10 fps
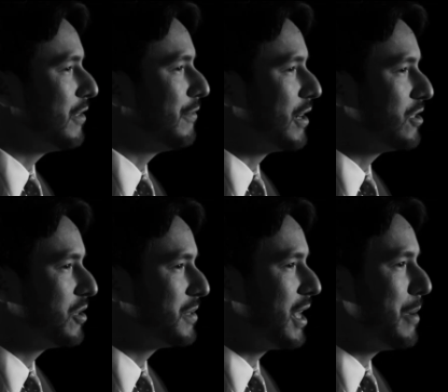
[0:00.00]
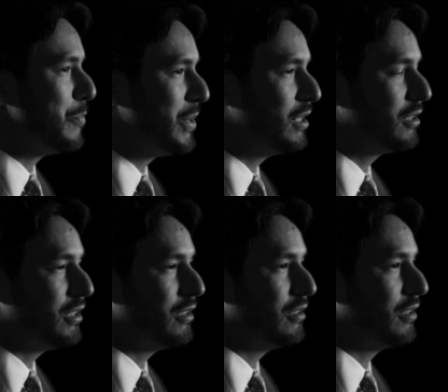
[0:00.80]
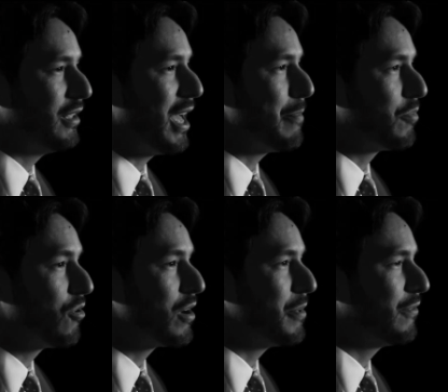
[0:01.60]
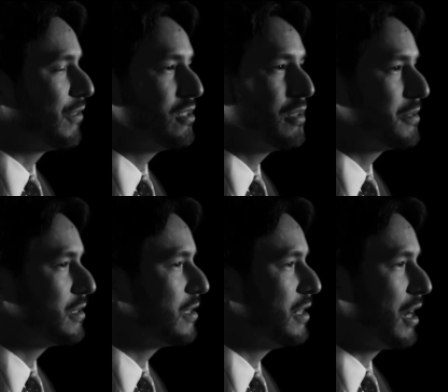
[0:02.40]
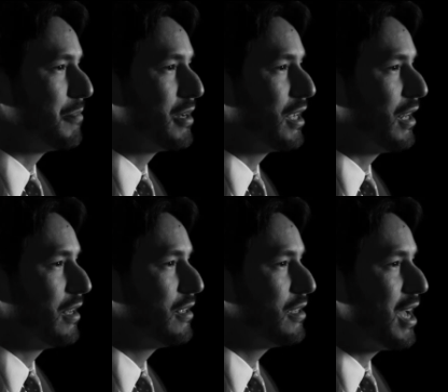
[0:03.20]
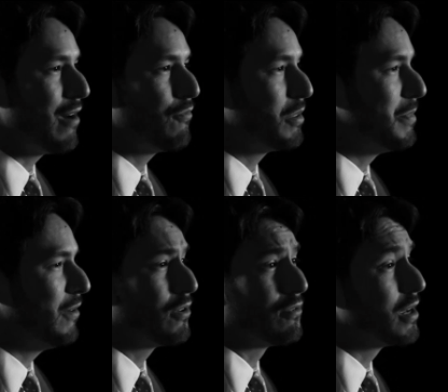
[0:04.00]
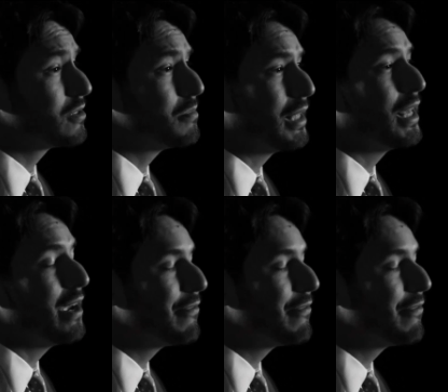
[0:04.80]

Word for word: the friendships that I built in that program are friendships that I'm gonna have with me for the rest of my life.